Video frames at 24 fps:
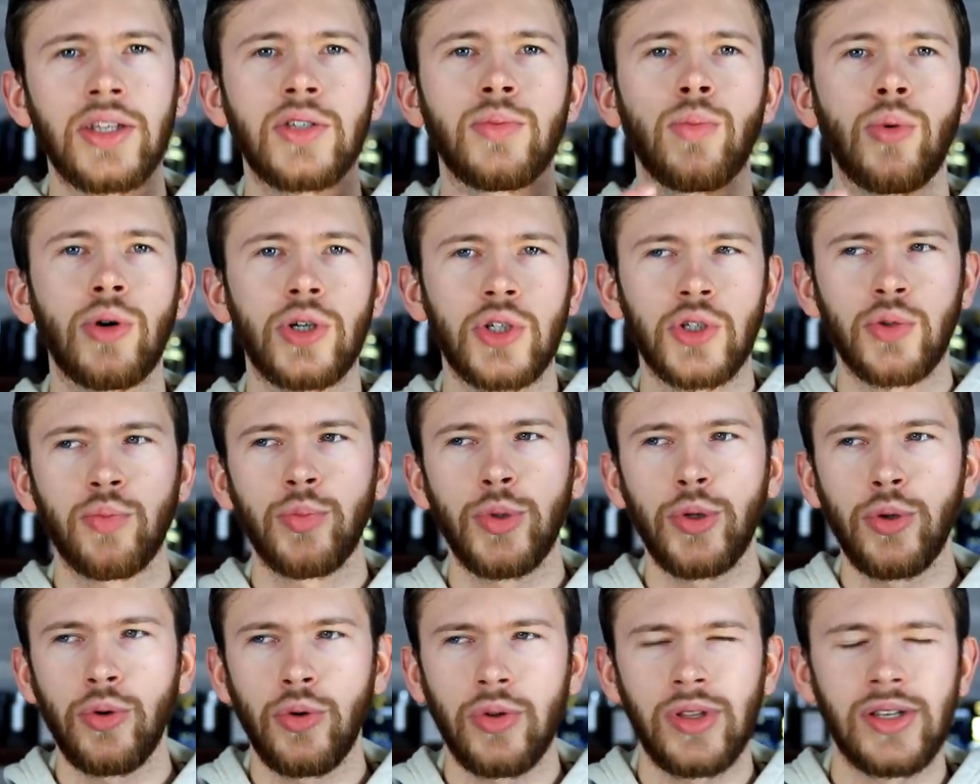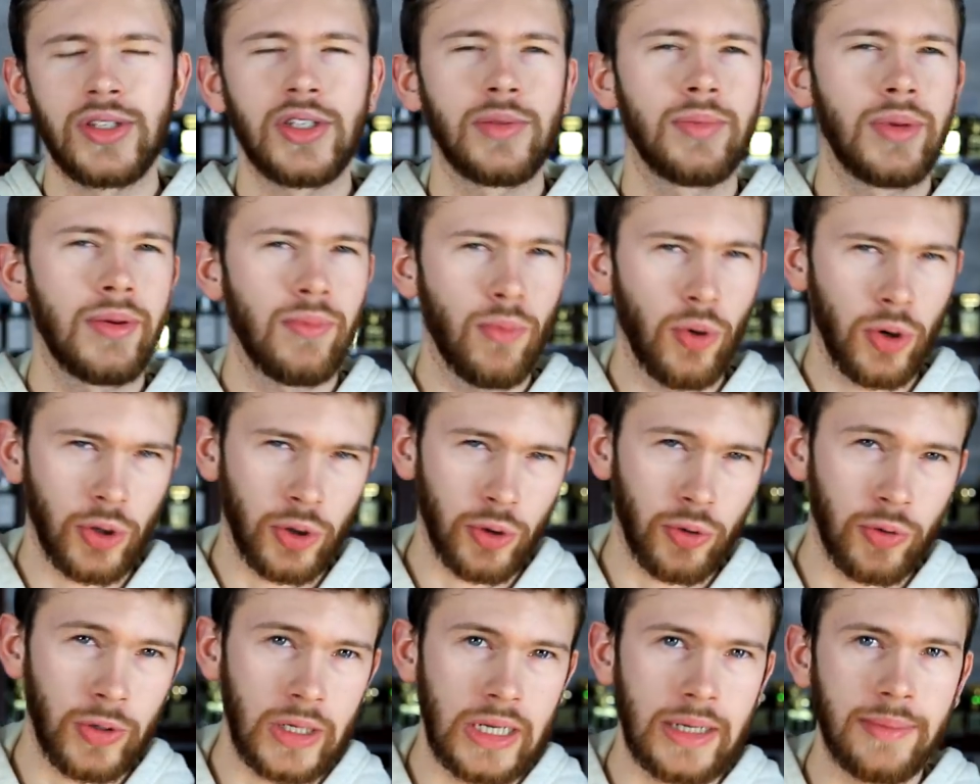It's more smooth. It's a bit more
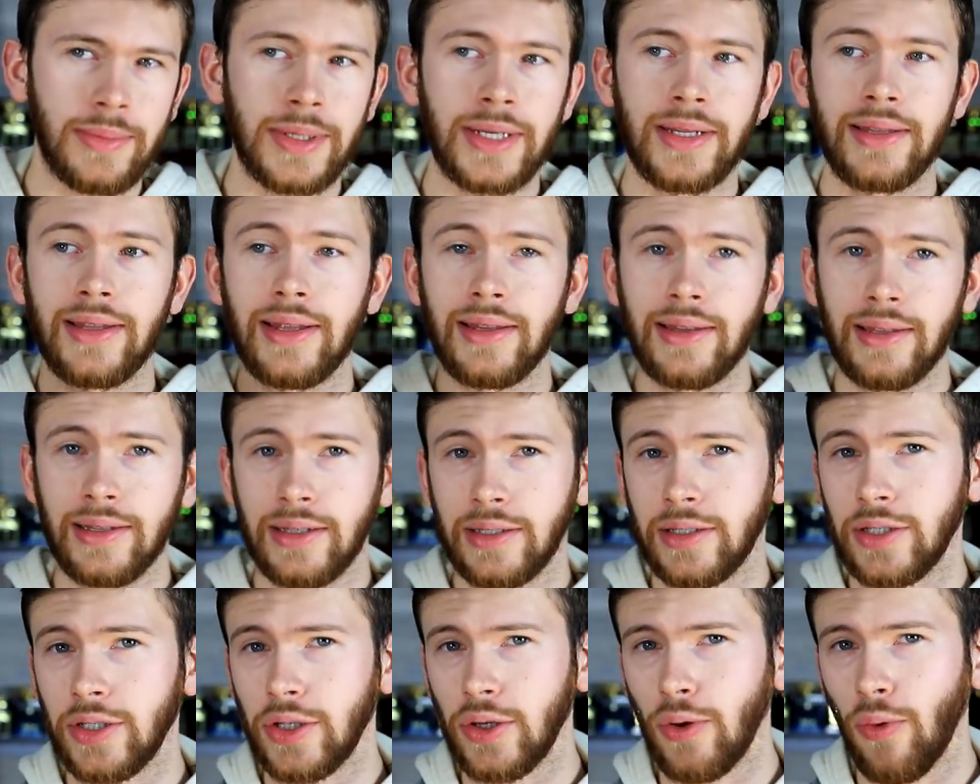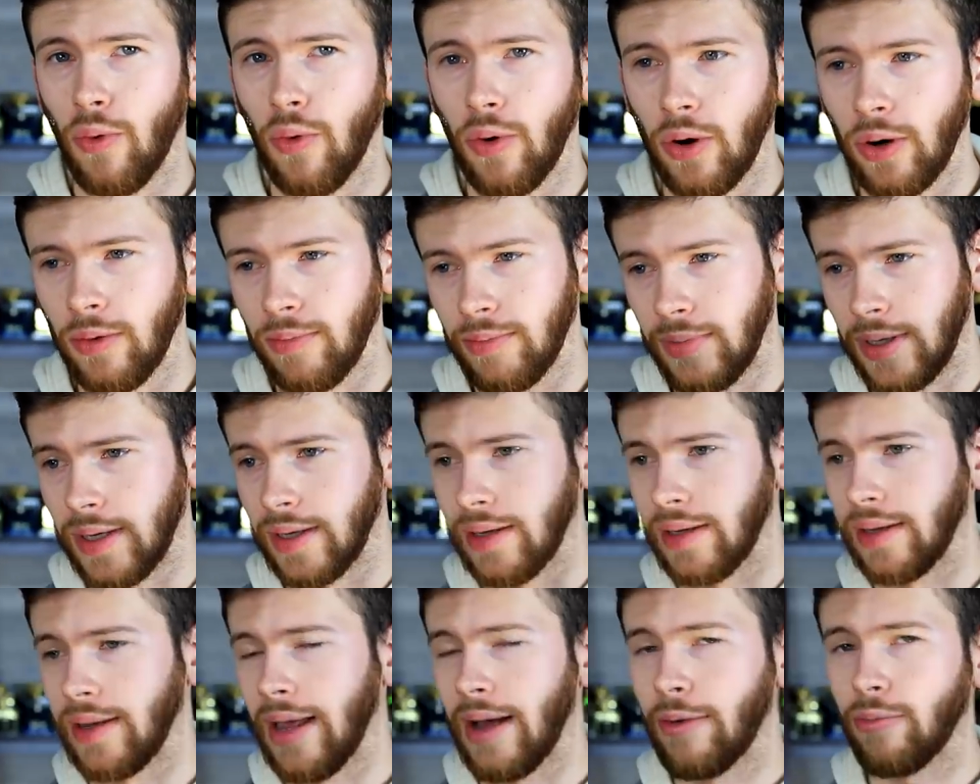creamy than the Dior
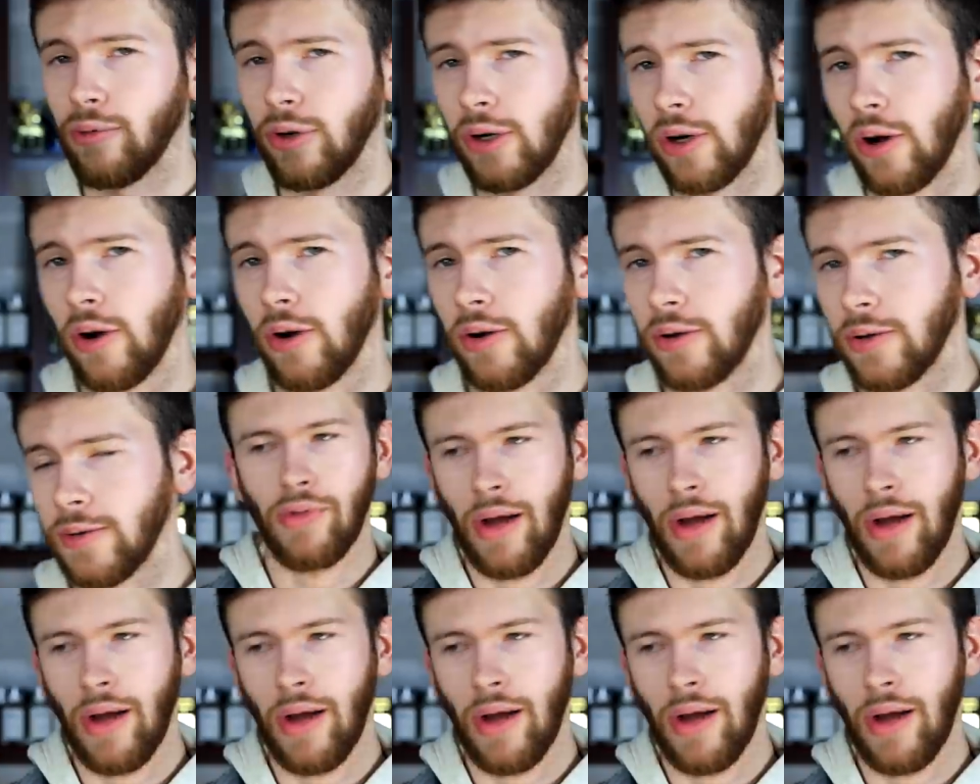in that regard.